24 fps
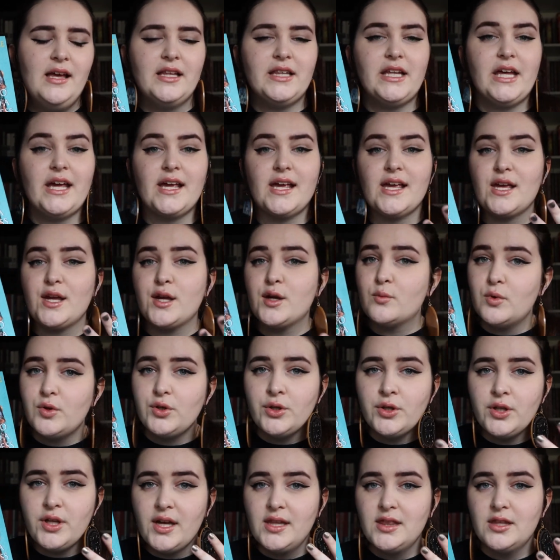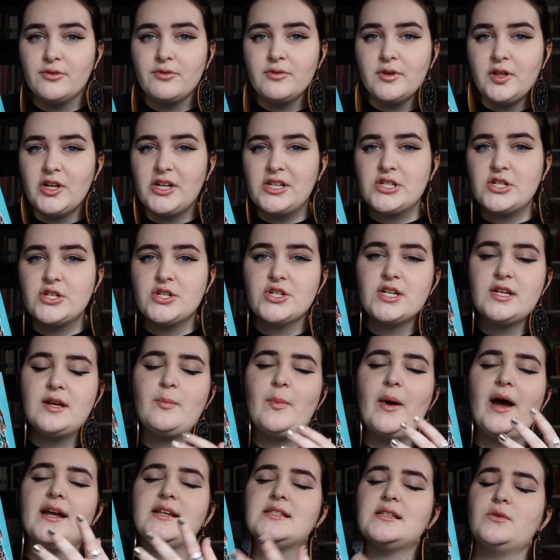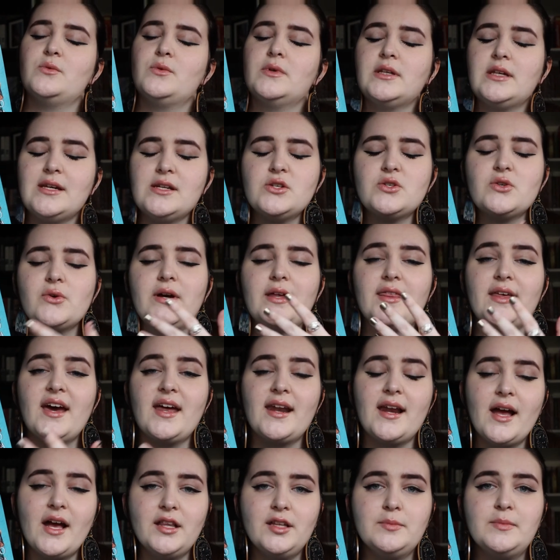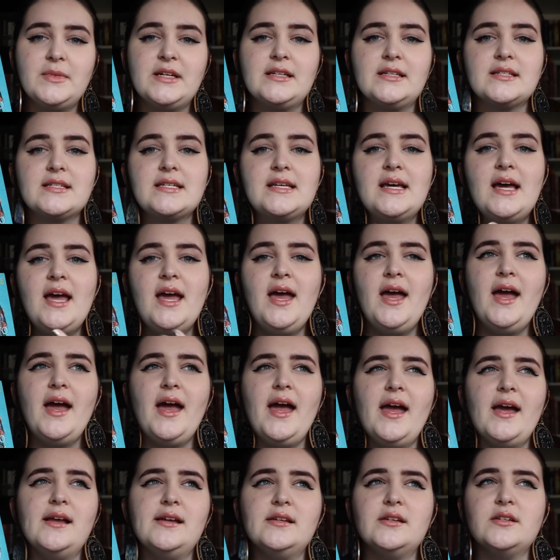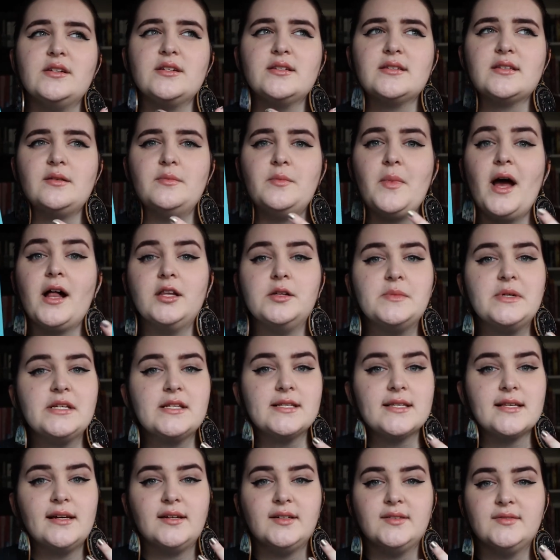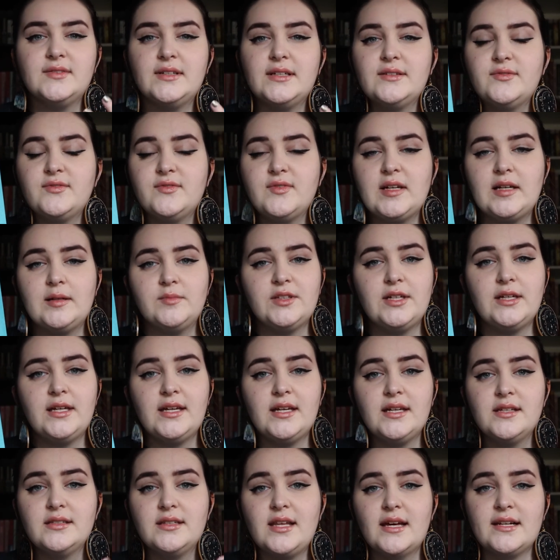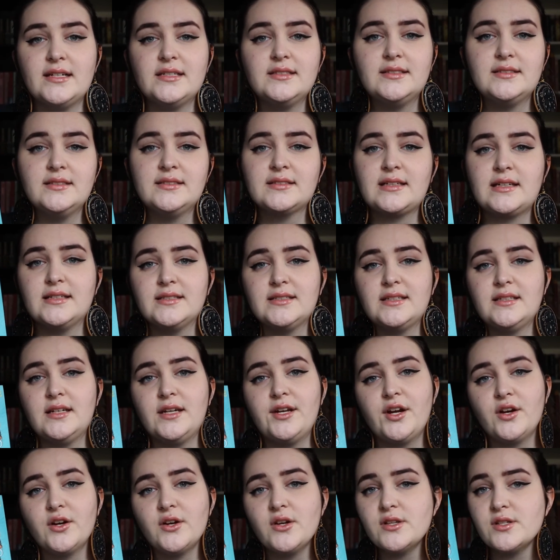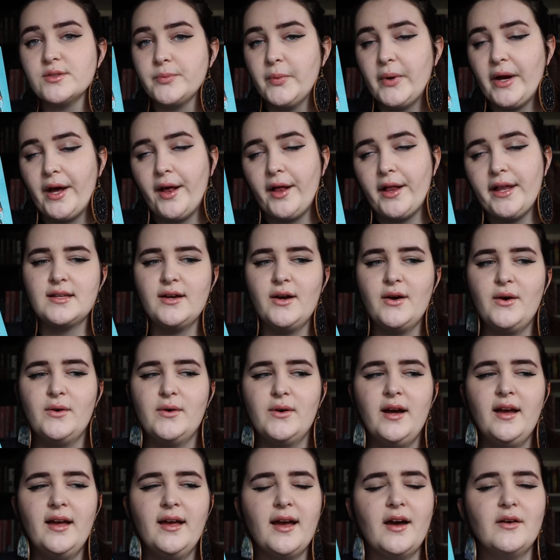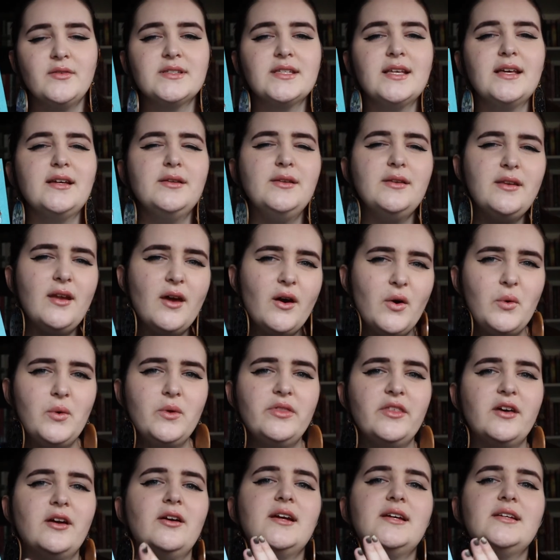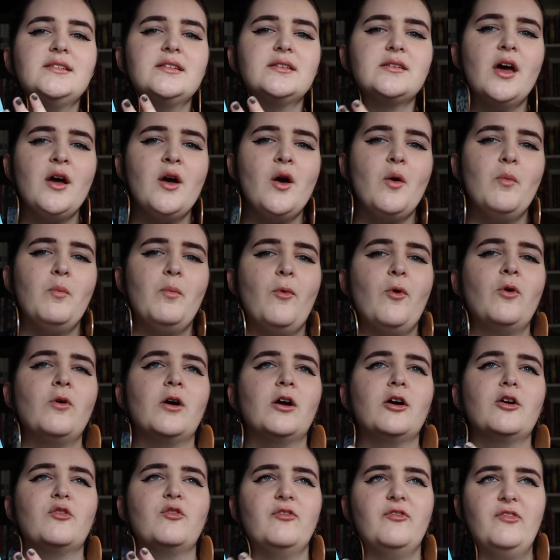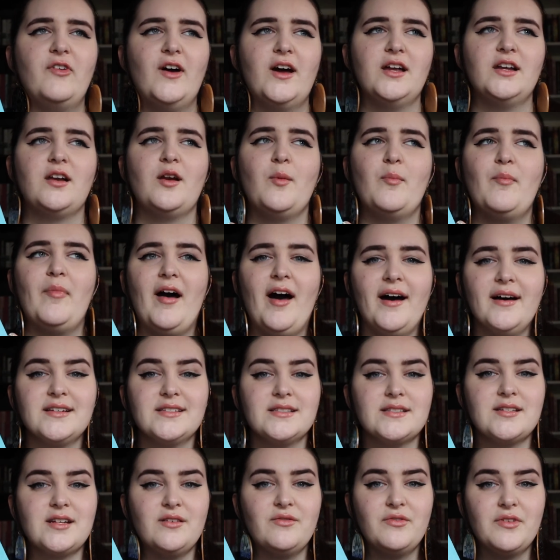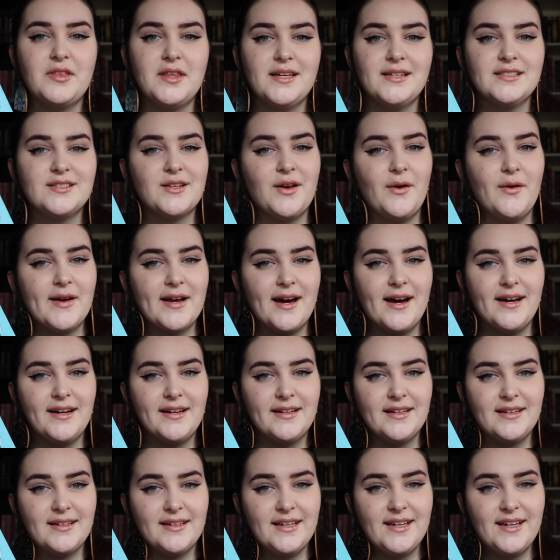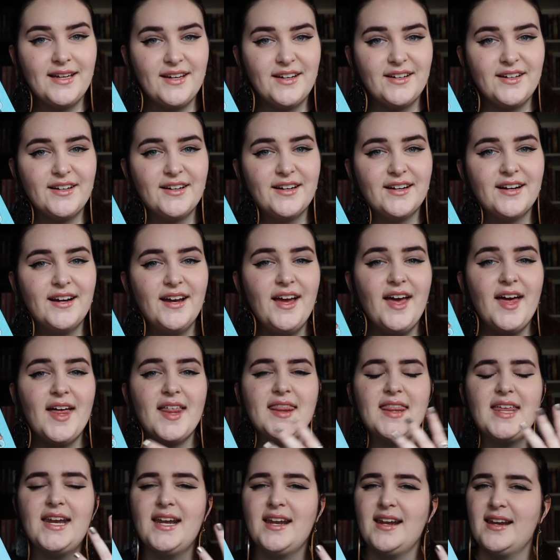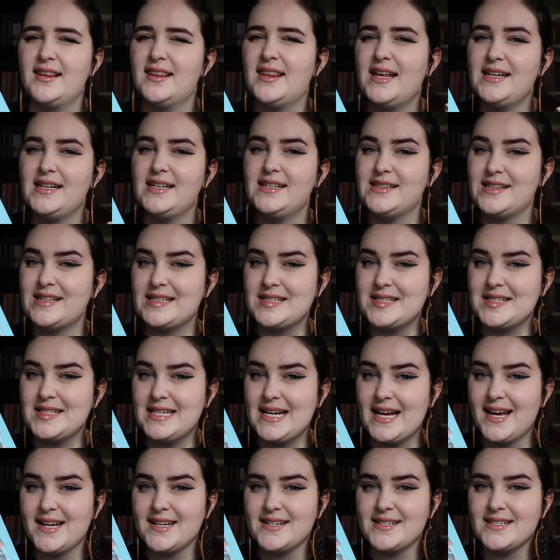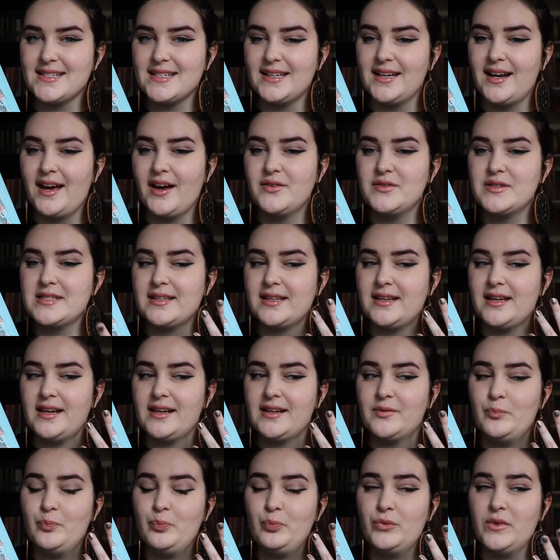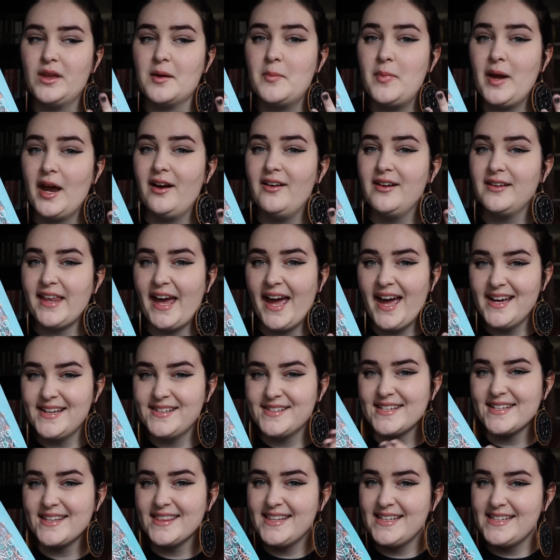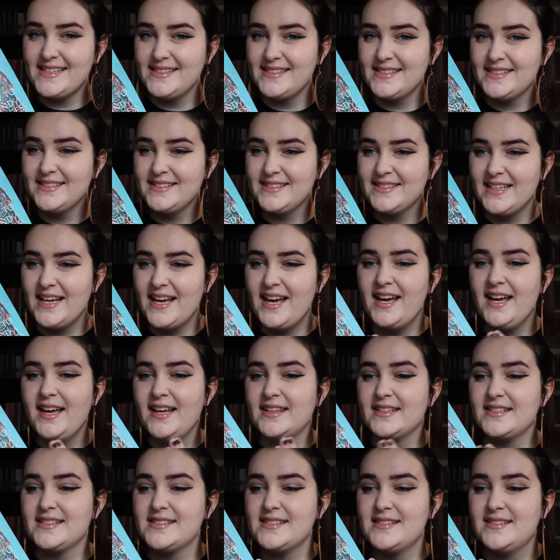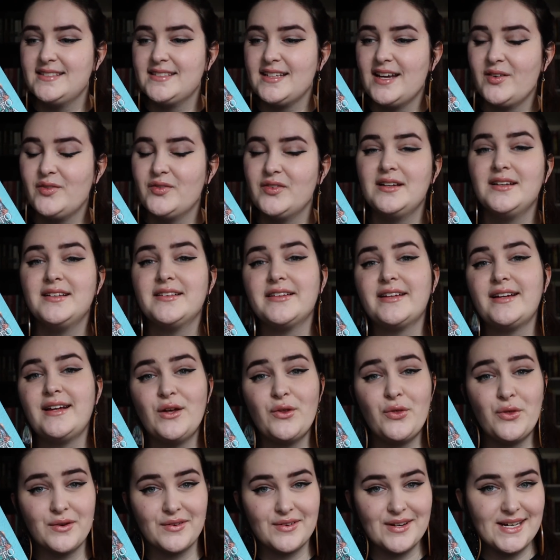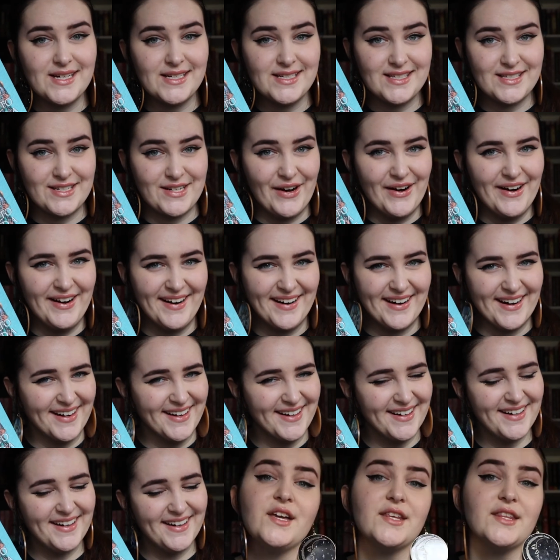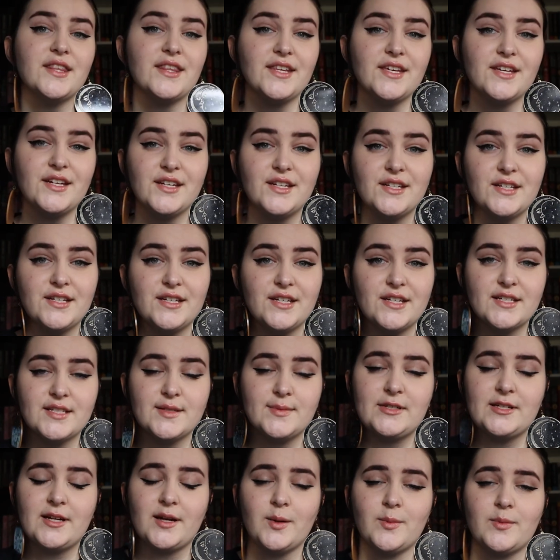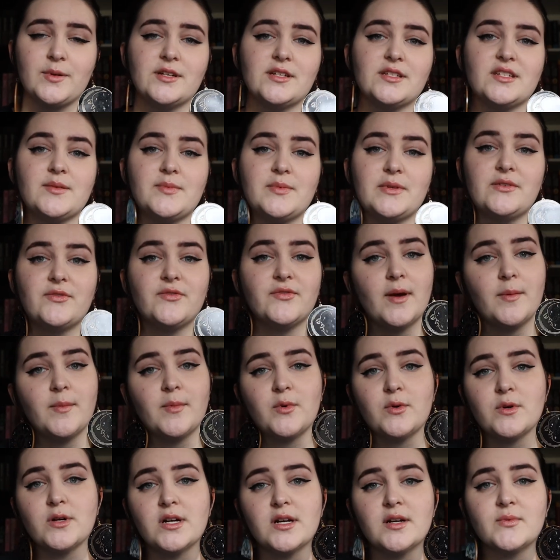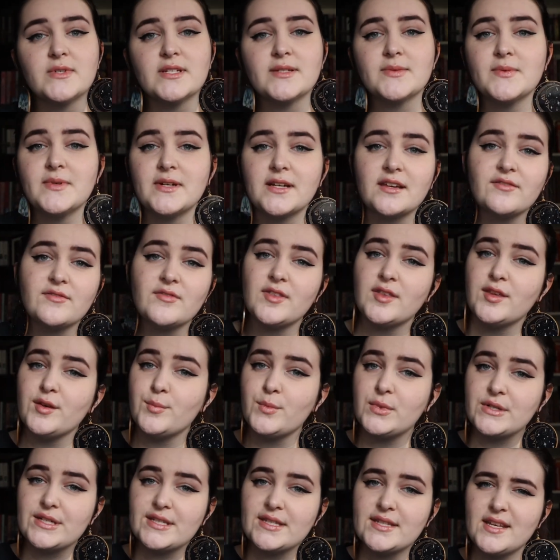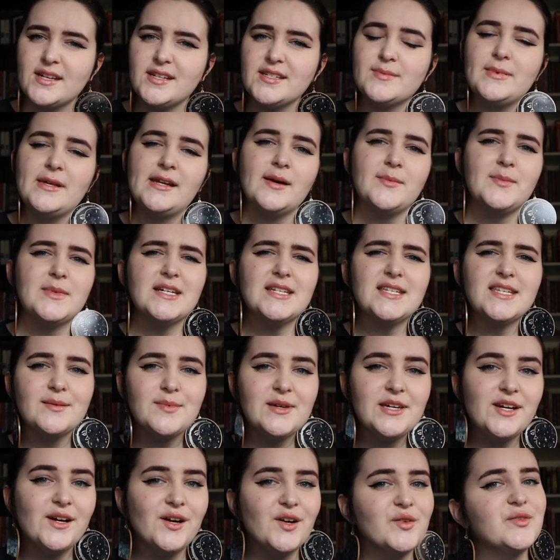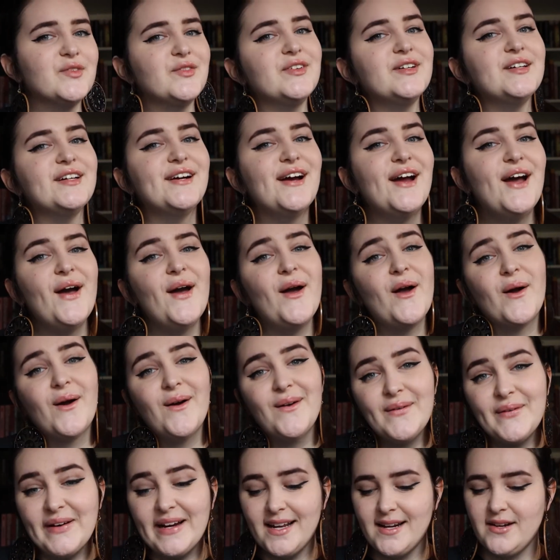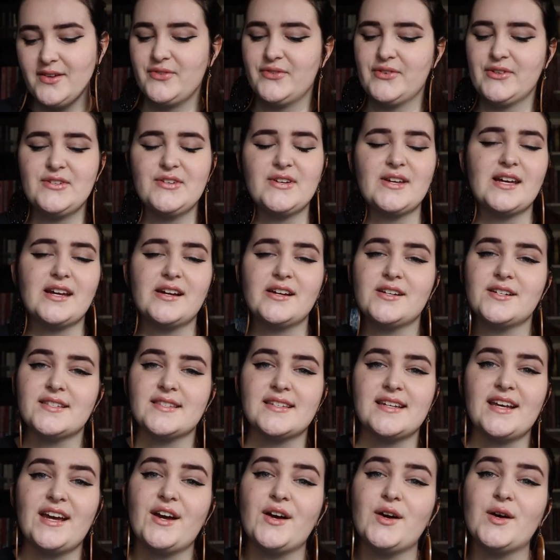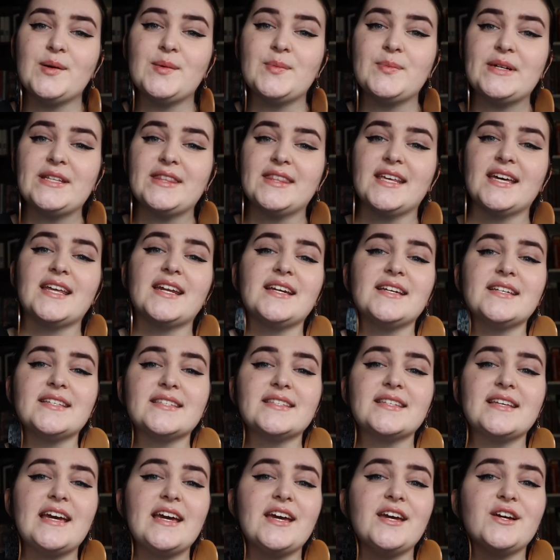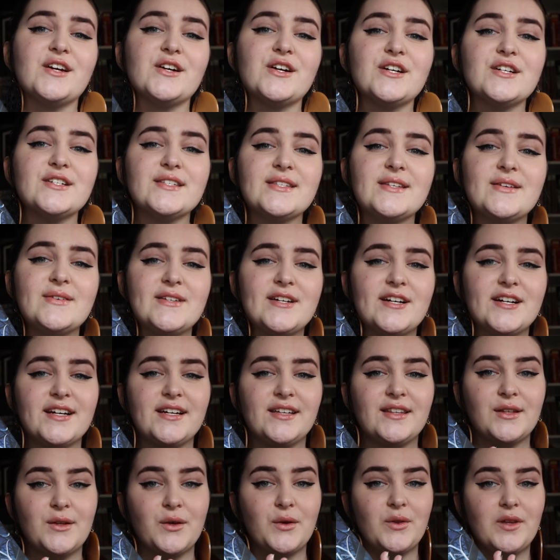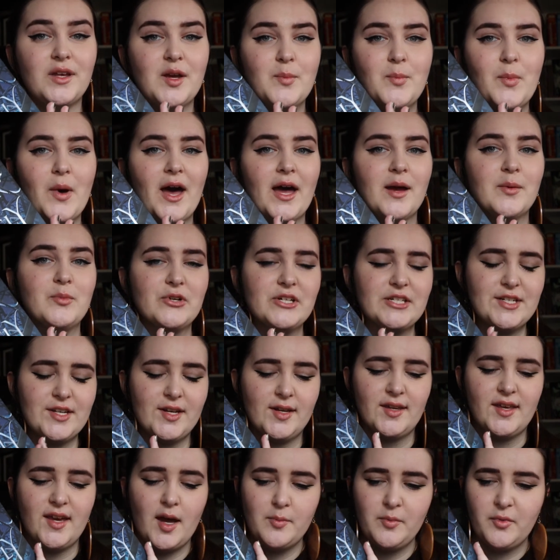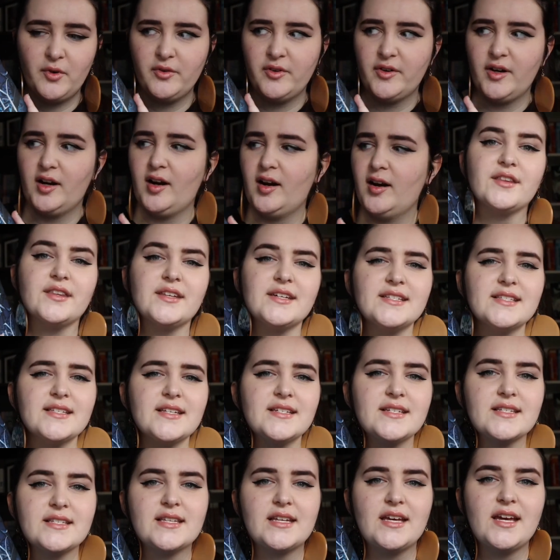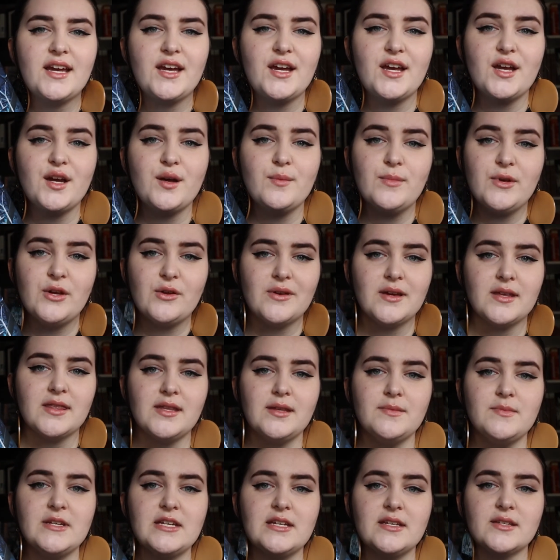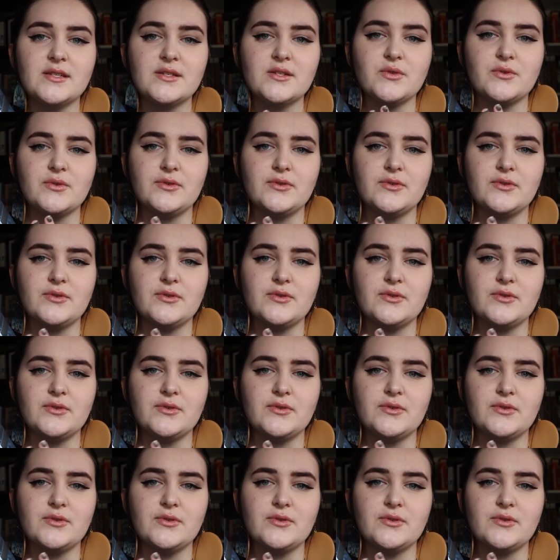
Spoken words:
like equal in the relationship, I did really enjoy that element, and some elements of family that is discussed in here as well. So I was like, no, there is more fun, positive things going on in here than in the stand-in. I was like, comparing that to this, this is definitely a 3-star. The next book I picked up in February was one of the books that has been on my TBR for quite a few years now, but that is A Curse So Dark and Lonely by Brigid, Kemmerer. This is a Beauty and the Beast